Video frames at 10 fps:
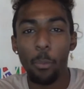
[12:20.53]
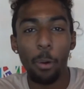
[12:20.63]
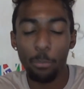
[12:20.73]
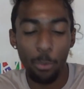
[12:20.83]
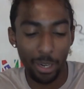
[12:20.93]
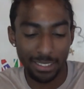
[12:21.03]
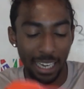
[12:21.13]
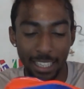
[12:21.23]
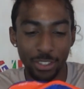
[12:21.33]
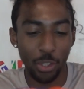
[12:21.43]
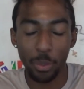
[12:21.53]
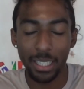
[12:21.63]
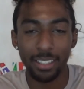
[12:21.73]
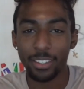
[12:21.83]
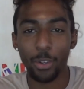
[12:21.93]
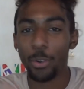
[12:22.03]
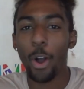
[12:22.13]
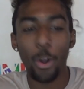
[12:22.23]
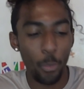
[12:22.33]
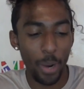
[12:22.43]
At one point I sewed it the
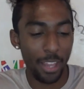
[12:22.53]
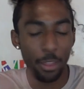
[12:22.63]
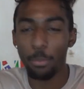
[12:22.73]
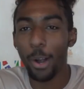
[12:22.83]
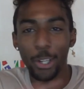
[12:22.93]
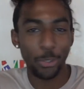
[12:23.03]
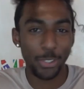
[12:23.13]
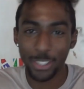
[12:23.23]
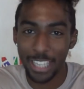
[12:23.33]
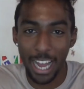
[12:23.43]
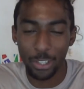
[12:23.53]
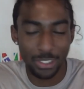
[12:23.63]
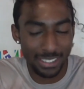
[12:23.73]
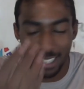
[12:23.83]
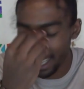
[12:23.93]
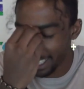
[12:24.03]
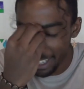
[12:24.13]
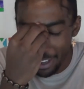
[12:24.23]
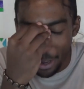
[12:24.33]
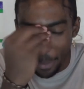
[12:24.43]
wrong way, the pocket was on the
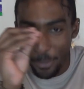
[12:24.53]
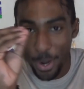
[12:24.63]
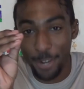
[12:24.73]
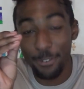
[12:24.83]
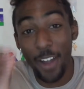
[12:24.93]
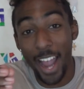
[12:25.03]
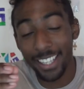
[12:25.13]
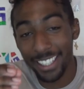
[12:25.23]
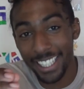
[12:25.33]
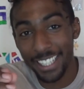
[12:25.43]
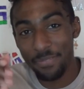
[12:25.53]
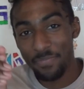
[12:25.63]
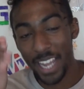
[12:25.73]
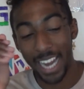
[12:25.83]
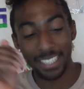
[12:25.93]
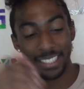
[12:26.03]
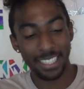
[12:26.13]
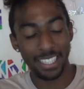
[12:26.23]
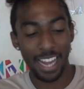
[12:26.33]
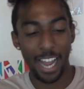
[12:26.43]
outside, but finally I
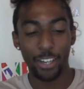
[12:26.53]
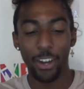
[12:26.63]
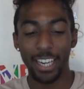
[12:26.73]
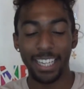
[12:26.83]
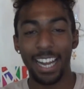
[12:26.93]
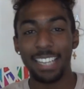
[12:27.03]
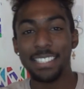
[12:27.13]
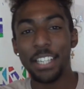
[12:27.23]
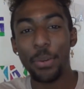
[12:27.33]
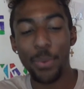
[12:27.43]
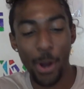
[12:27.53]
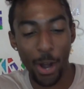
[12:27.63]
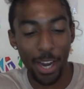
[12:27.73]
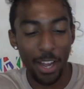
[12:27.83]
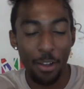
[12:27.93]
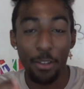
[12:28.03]
did it. I got it guys. Here we are.